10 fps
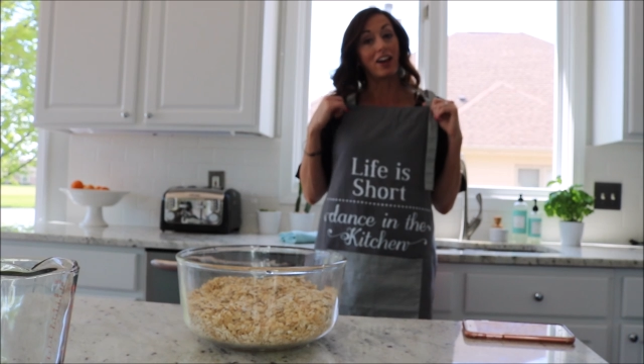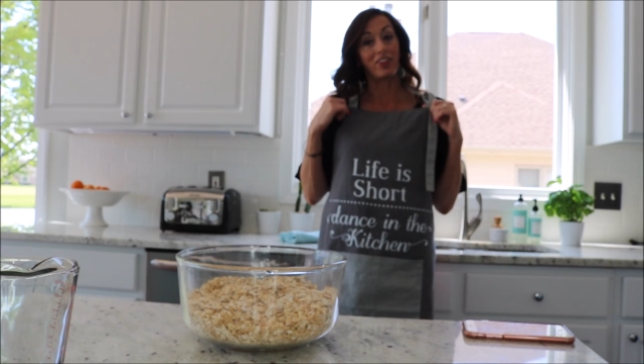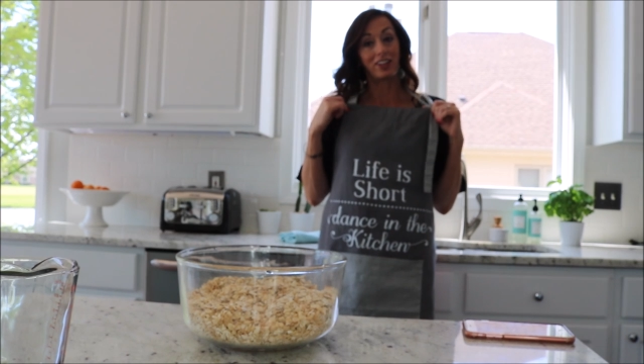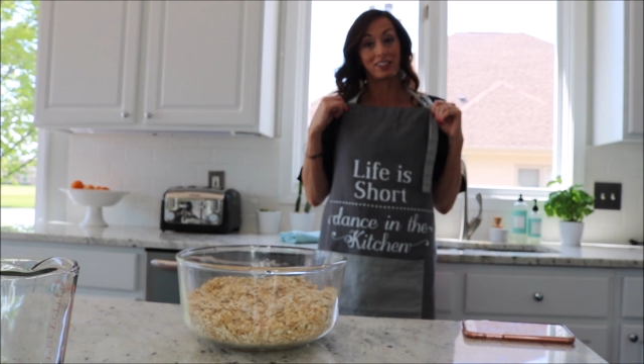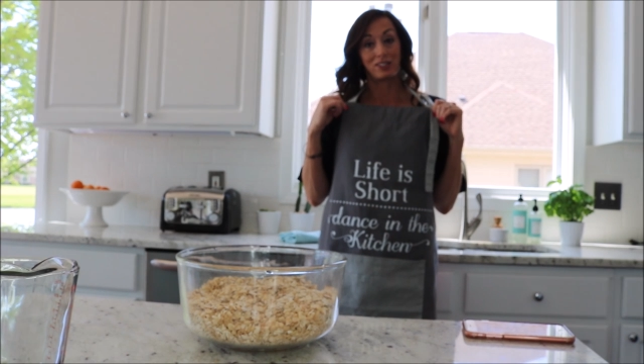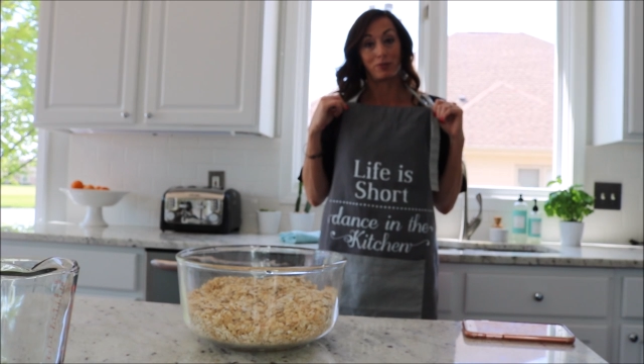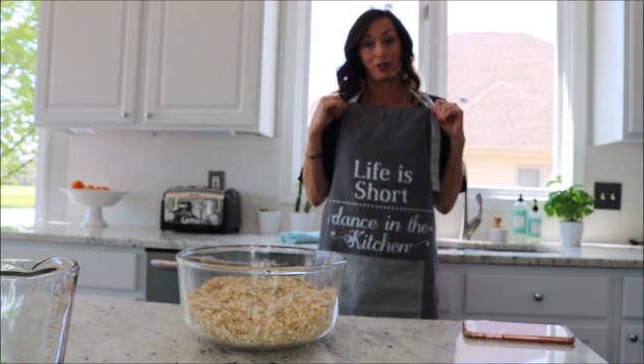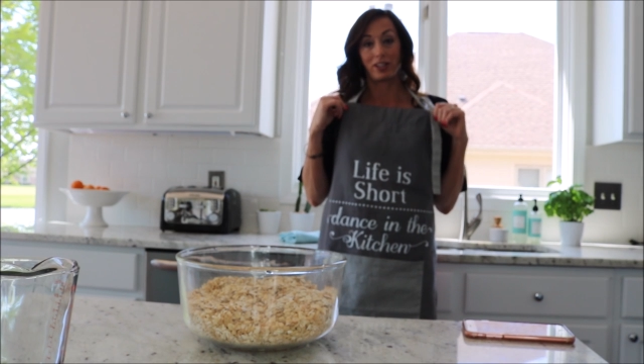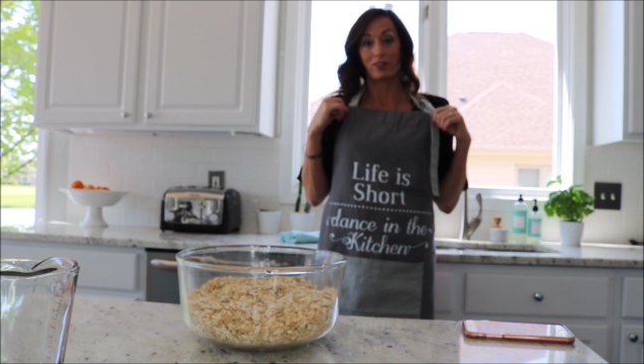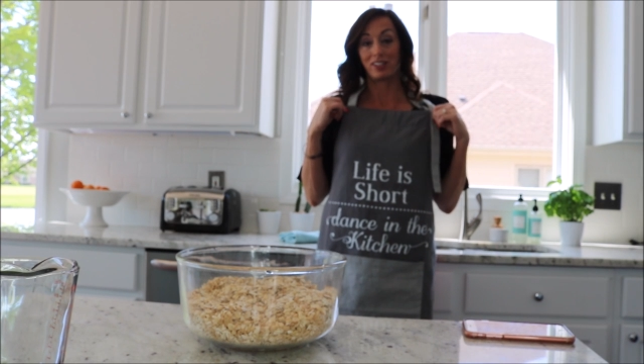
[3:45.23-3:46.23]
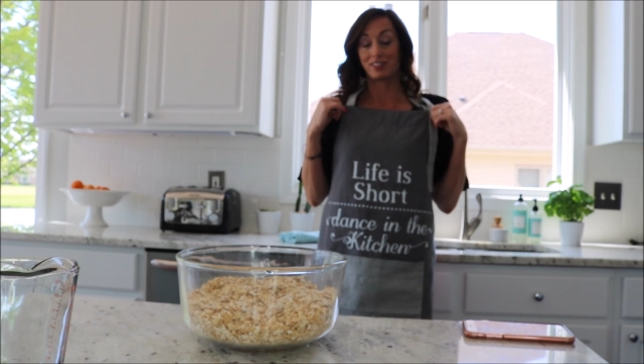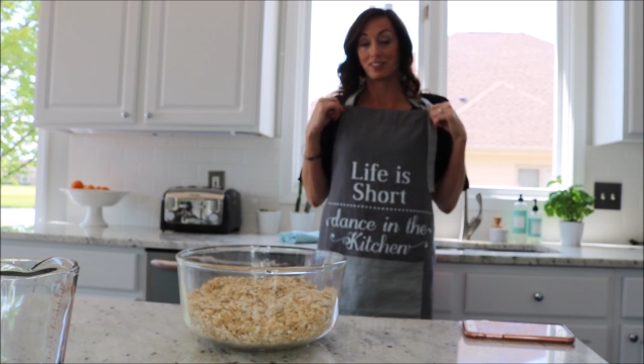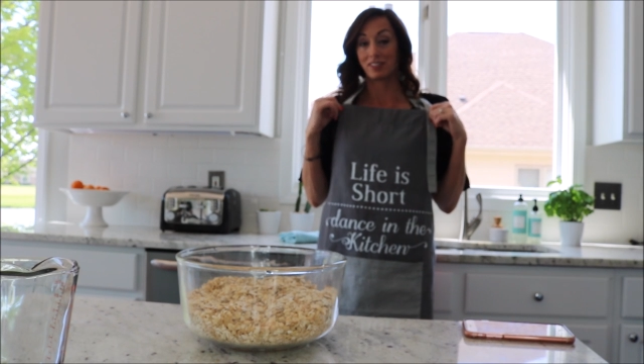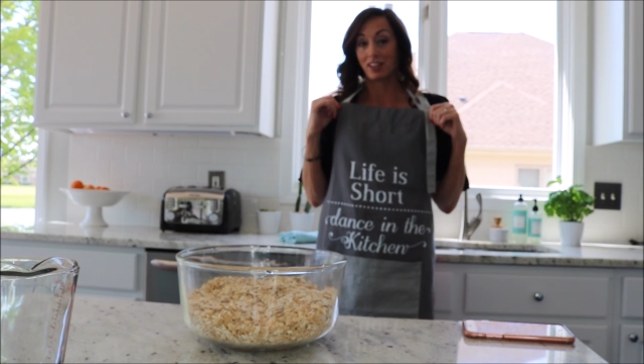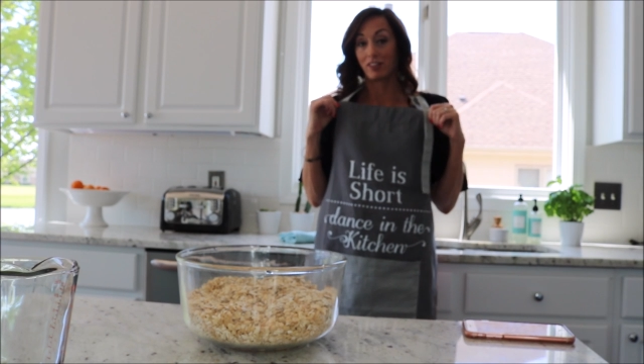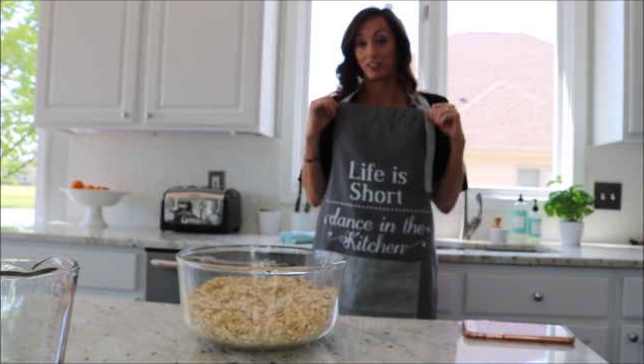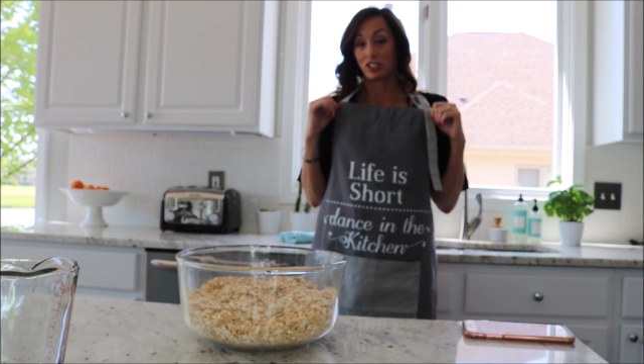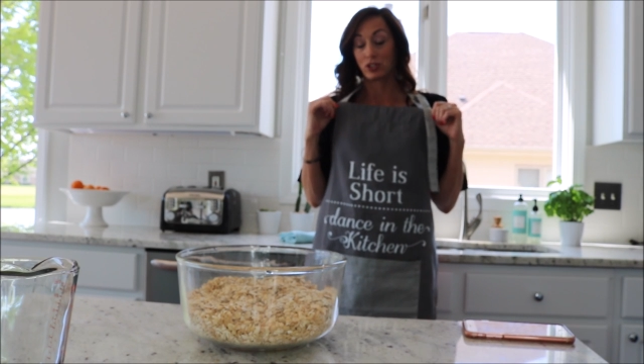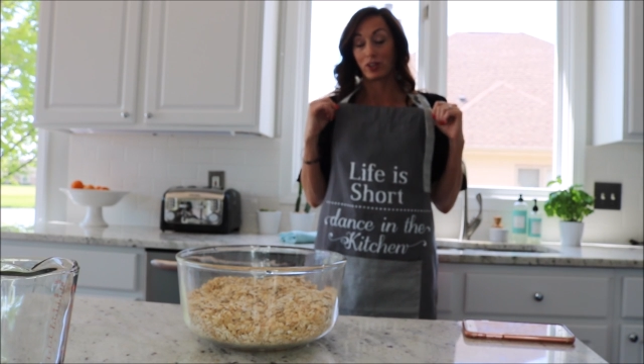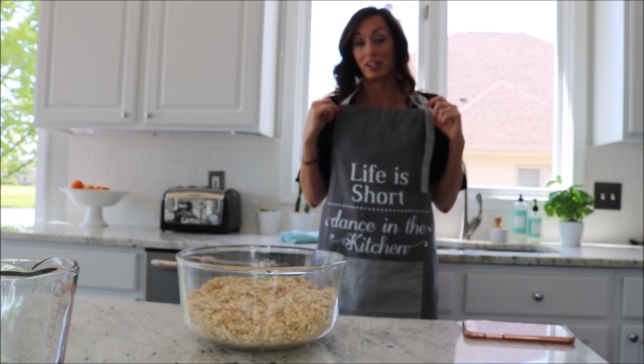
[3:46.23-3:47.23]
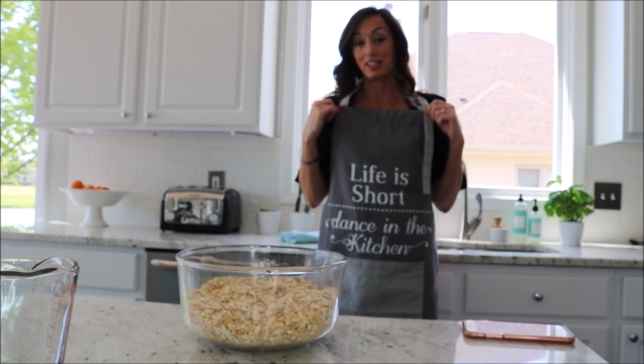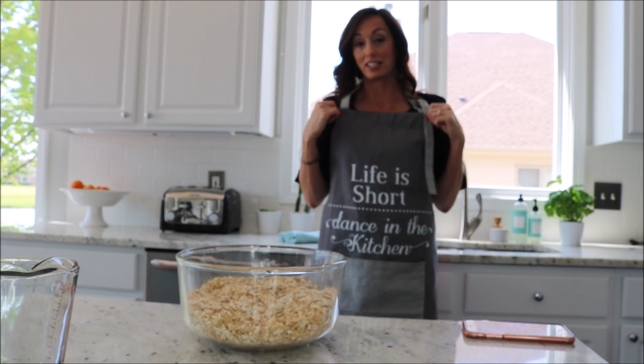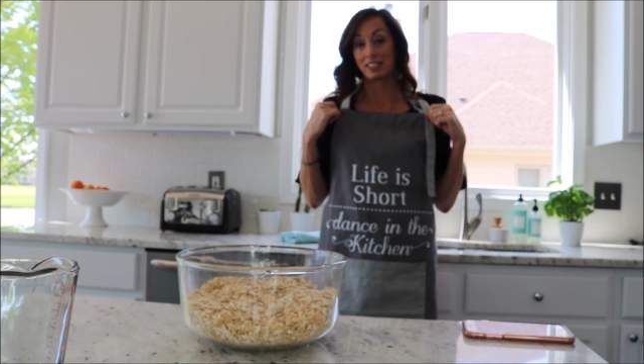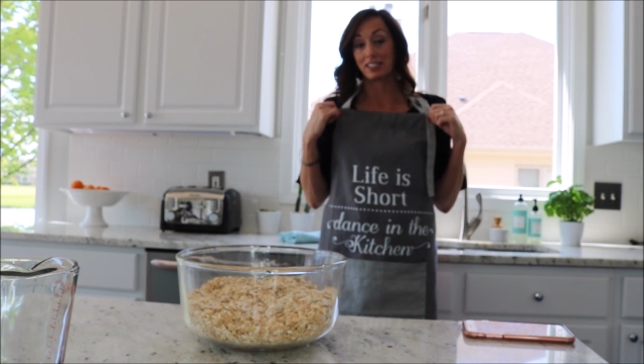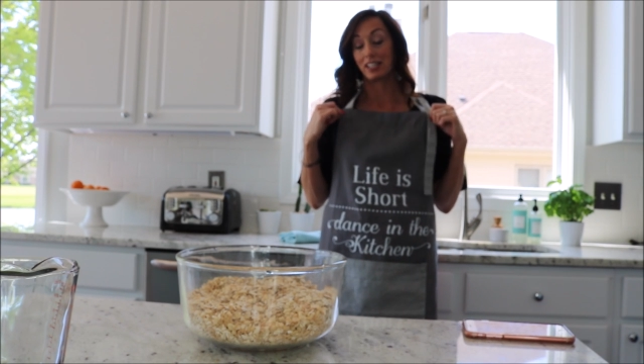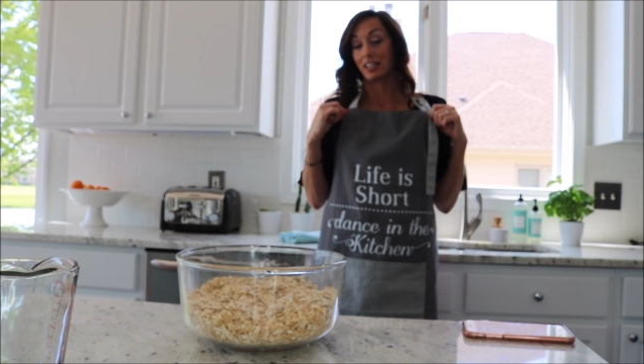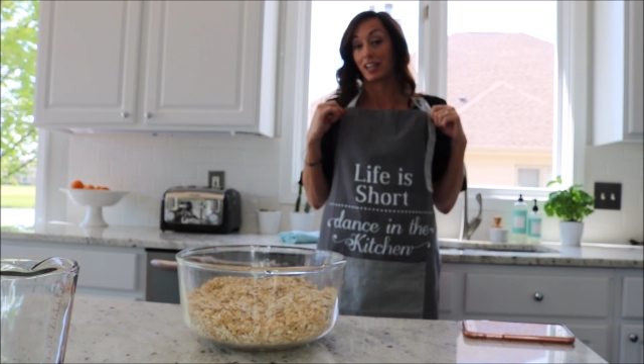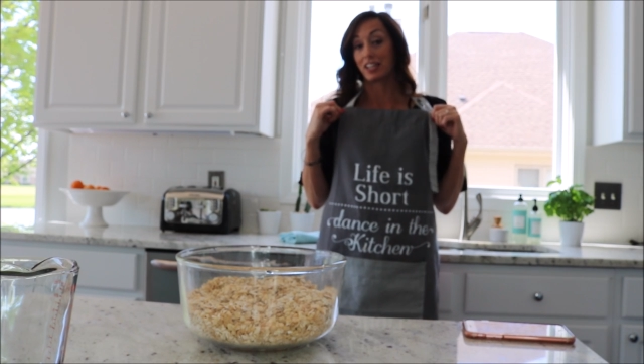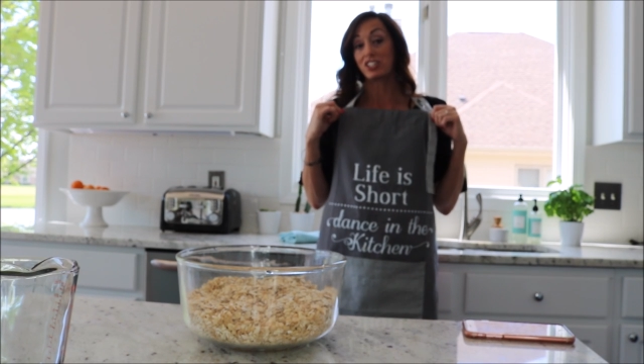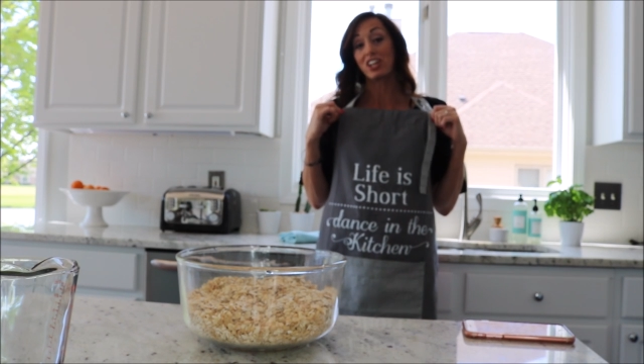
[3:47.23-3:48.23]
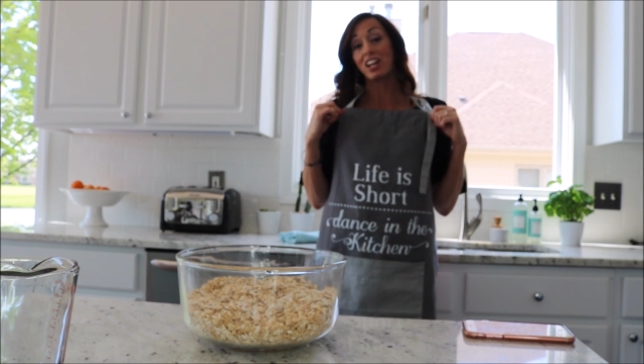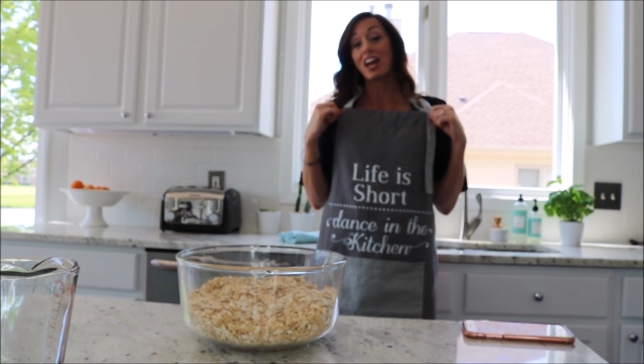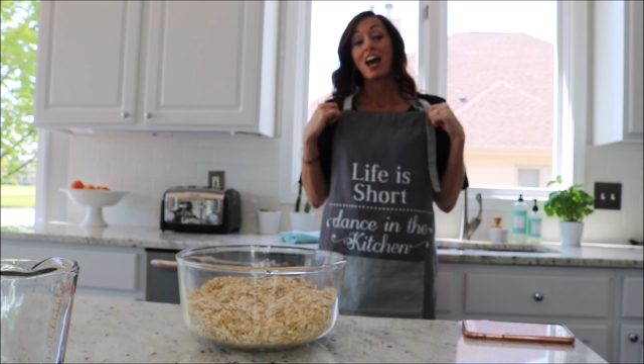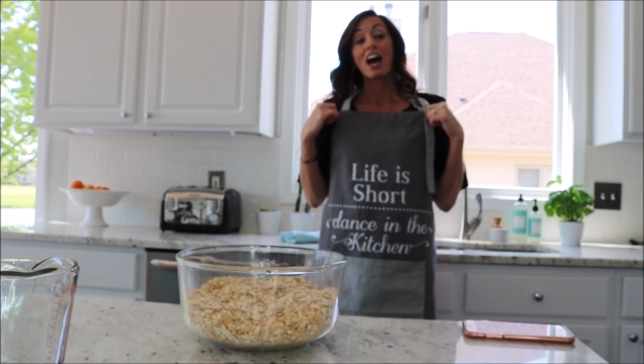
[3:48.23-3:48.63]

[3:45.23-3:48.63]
I think it's super cute. It says, life is short, dance in the kitchen.